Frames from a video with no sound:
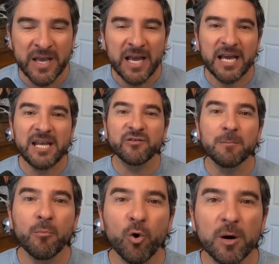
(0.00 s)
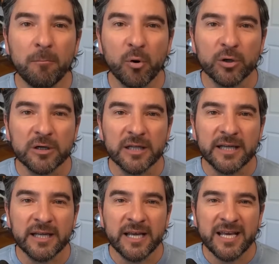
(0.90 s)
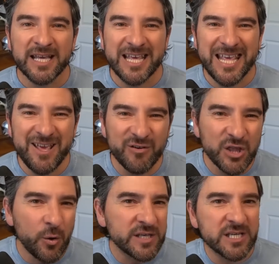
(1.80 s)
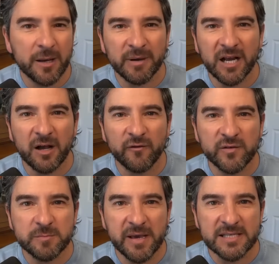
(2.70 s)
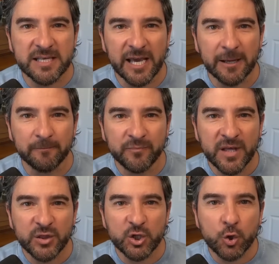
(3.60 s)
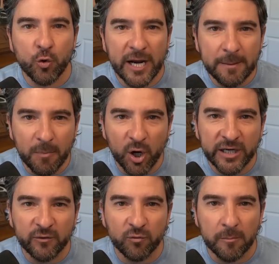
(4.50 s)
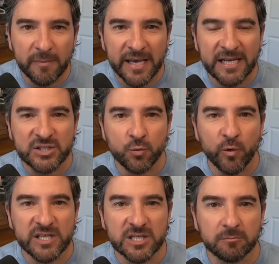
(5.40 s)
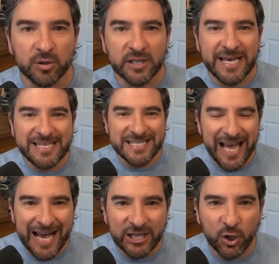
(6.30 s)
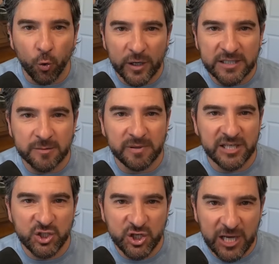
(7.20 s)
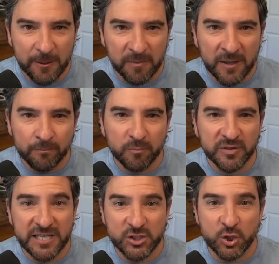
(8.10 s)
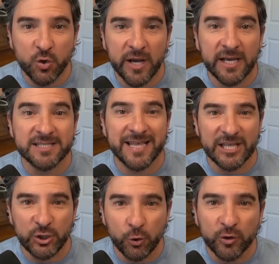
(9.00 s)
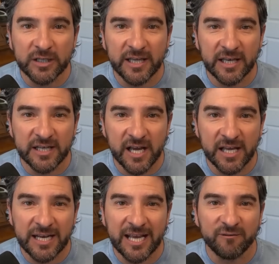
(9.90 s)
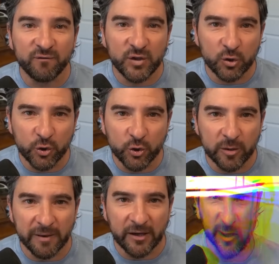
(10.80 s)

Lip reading: And even more importantly, even though he's coming off of his best game, the trade market remains reasonable. He's not going to be cheap, but these are trades that you can get done and feel good about it.